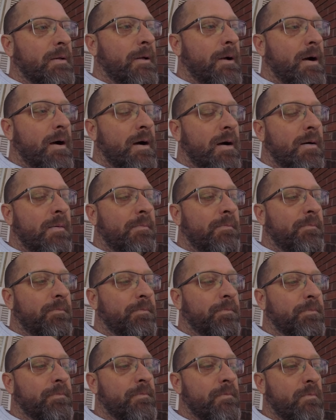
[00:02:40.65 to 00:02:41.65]

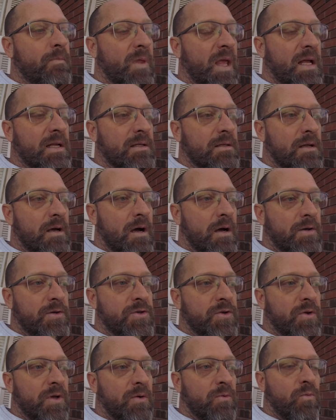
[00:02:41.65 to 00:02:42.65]
As long as
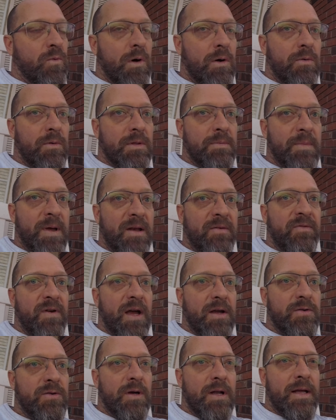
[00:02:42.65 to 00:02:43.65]
you can work with the
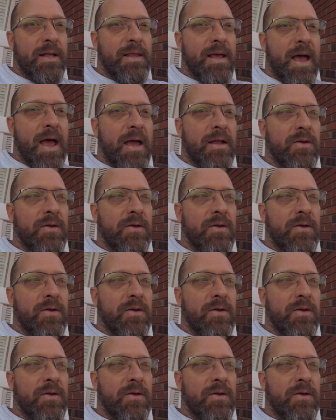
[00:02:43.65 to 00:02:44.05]
manufacturer like that,